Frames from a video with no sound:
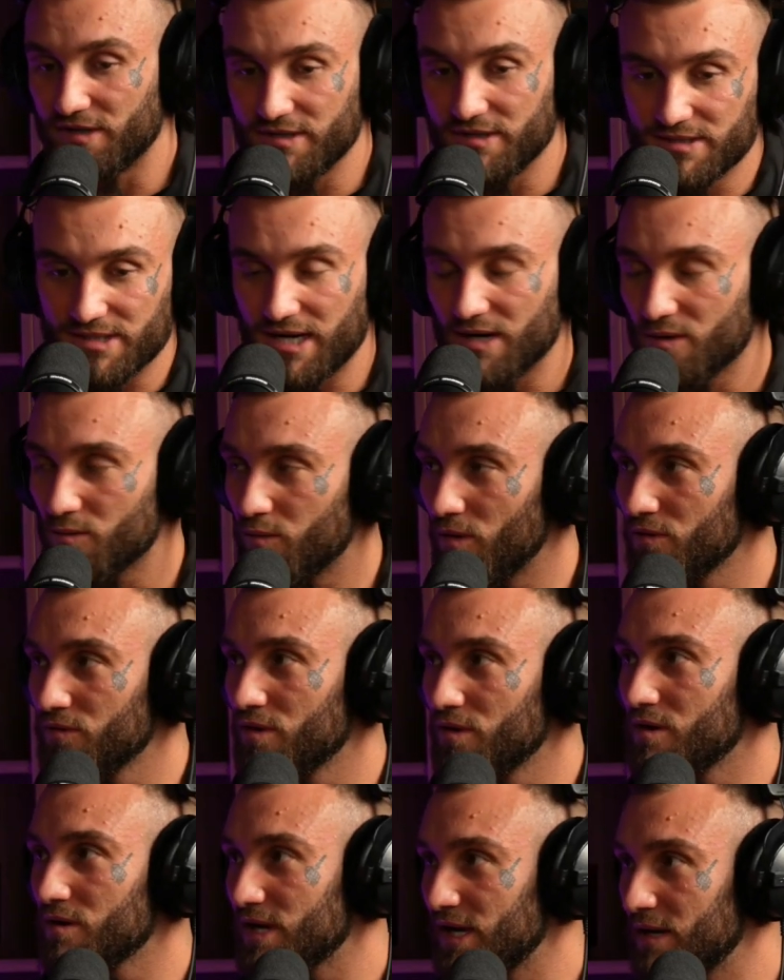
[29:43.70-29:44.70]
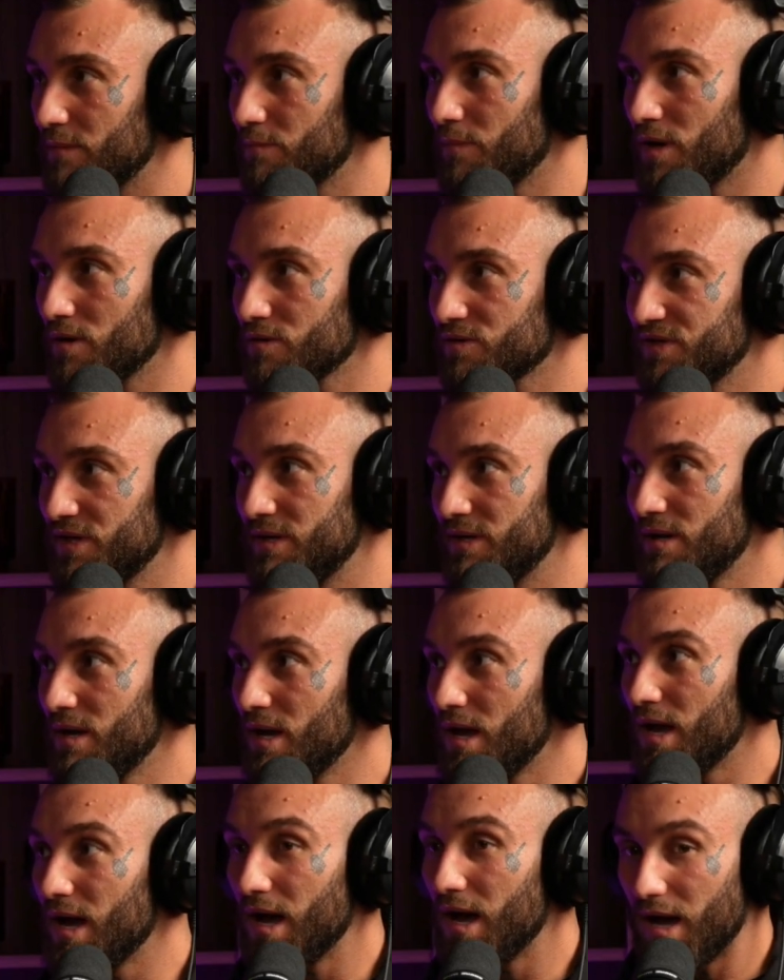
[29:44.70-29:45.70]
I did taekwondo, kickboxing.
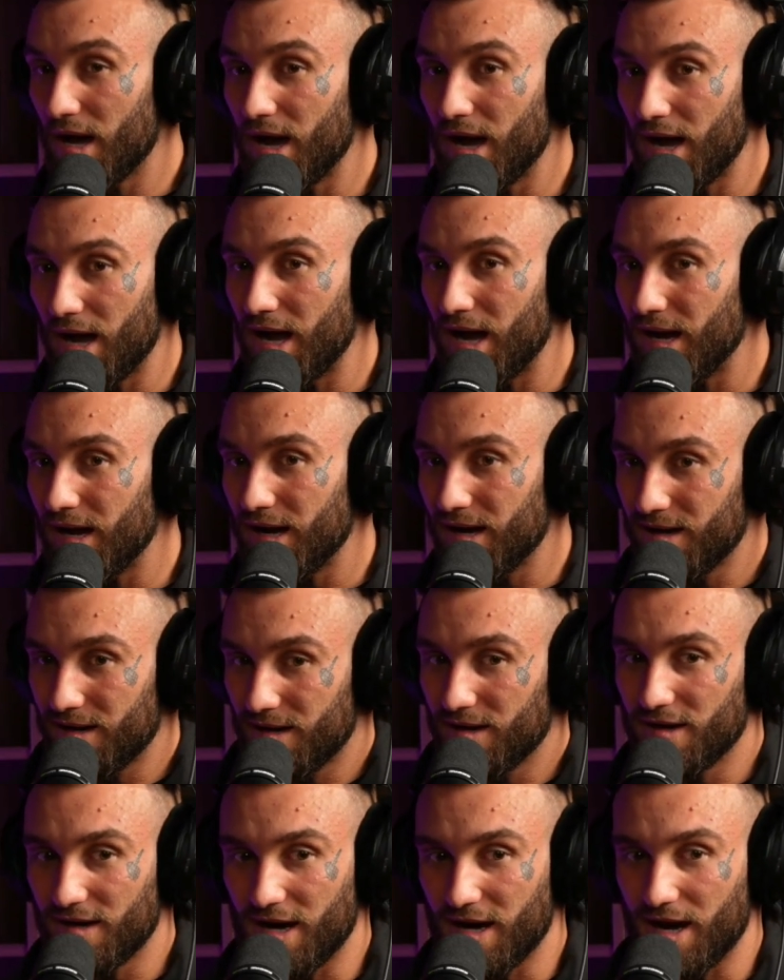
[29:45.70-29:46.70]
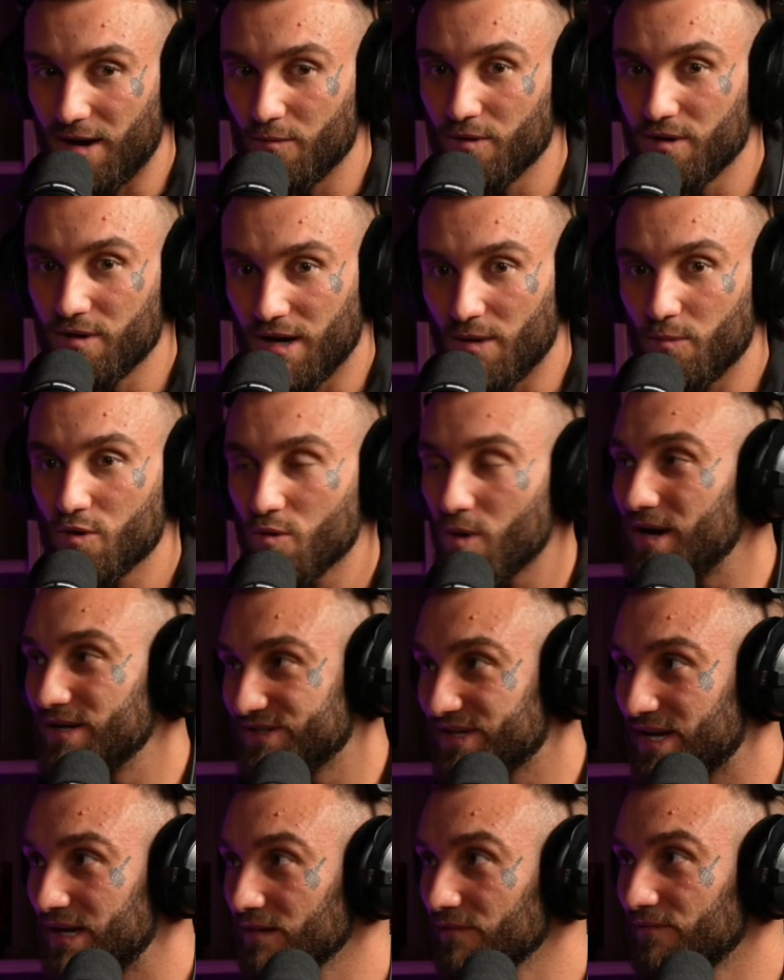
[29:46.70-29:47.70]
I were quite
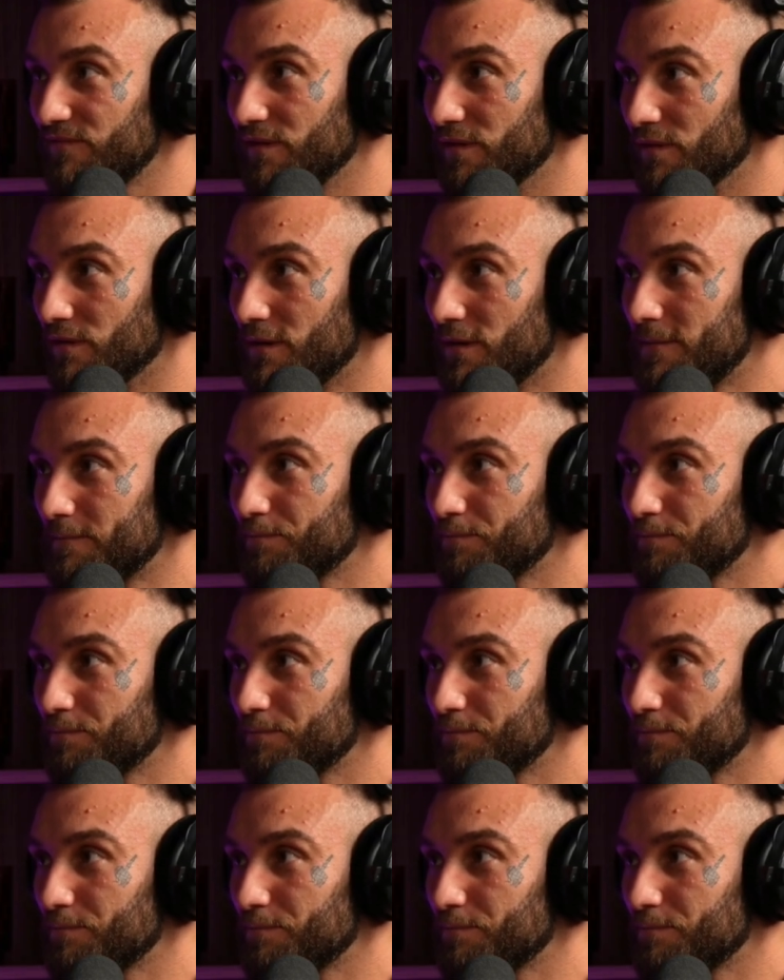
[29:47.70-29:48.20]
skillful,